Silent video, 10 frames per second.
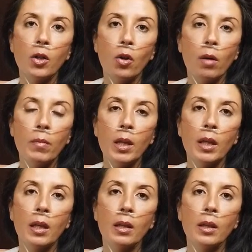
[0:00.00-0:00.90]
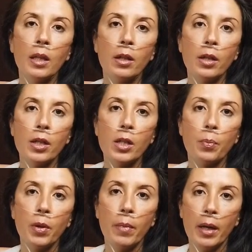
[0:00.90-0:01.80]
your
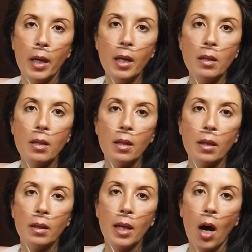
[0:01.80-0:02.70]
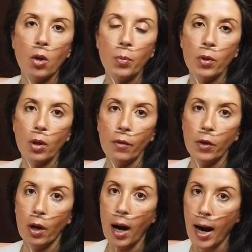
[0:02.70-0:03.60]
milliliters per minute, the output
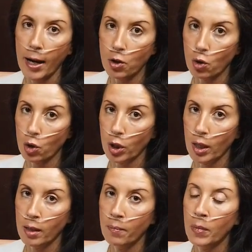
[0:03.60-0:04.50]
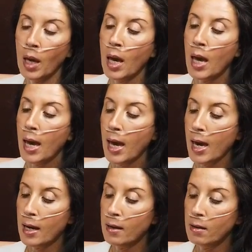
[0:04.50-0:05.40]
of your hydrogen,
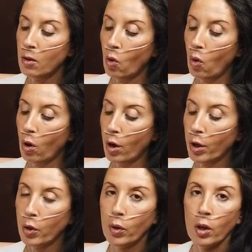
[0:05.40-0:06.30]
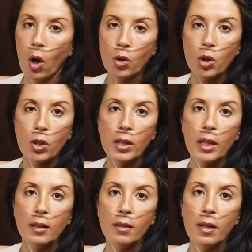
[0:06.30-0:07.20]
or you can also
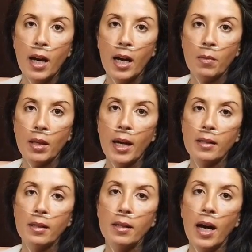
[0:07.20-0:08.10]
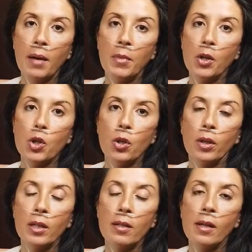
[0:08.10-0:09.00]
set the time. It has a timer, so
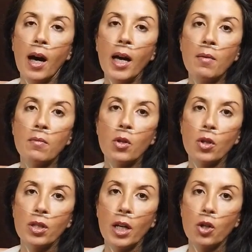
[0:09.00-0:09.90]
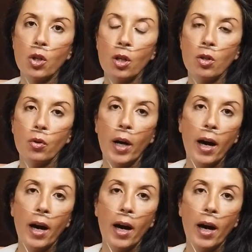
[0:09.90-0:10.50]
you can time your session to